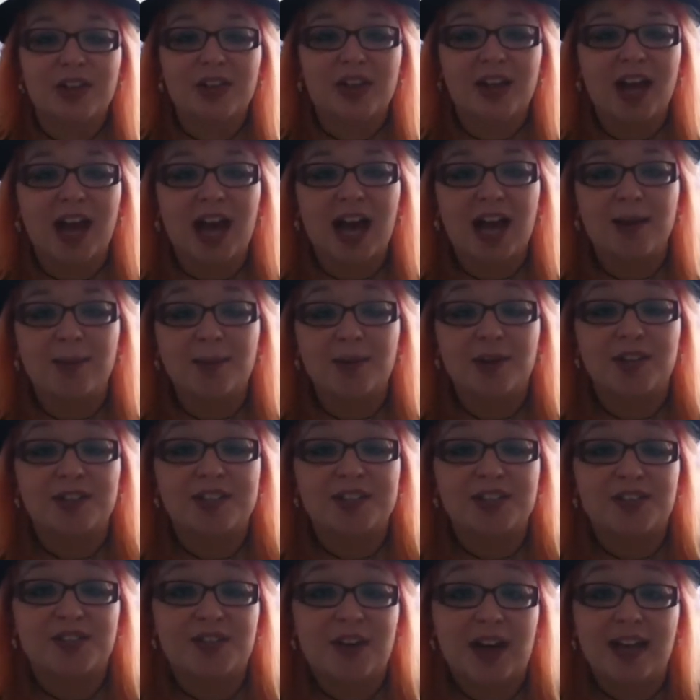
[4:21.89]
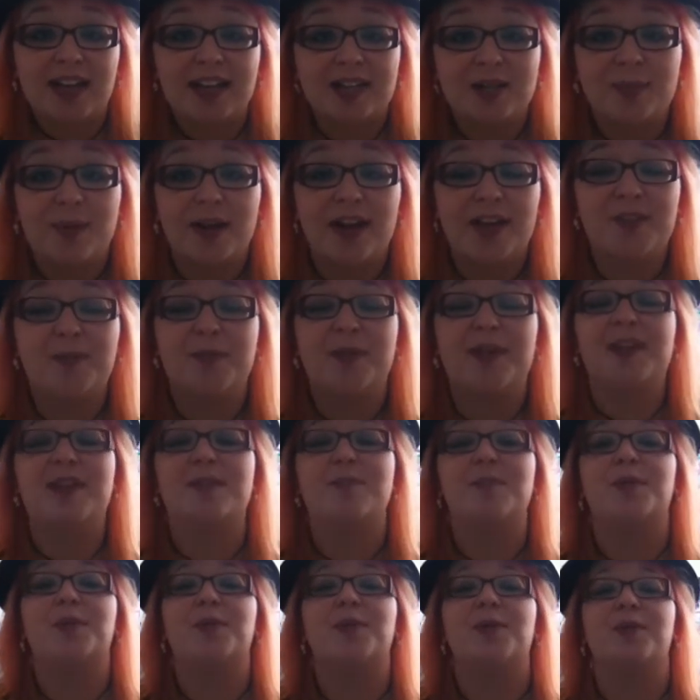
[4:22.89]
that I'm not defined by them
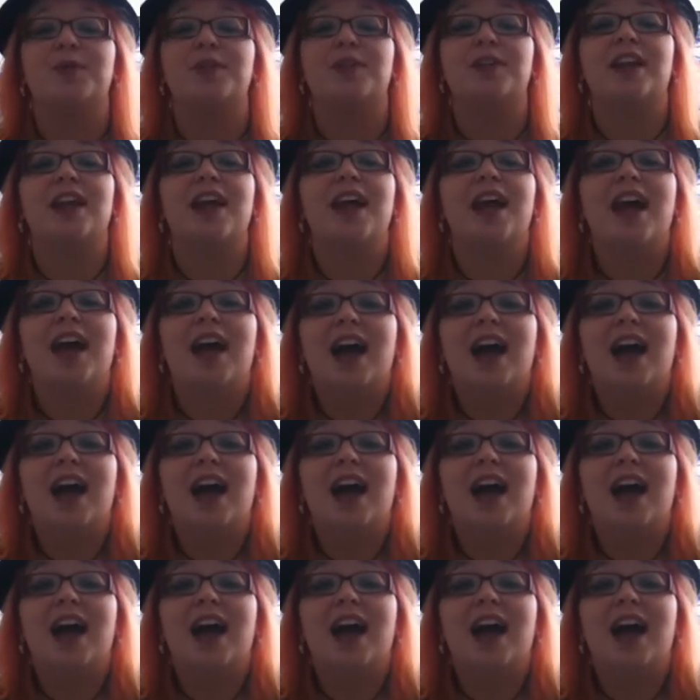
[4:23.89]
anymore, and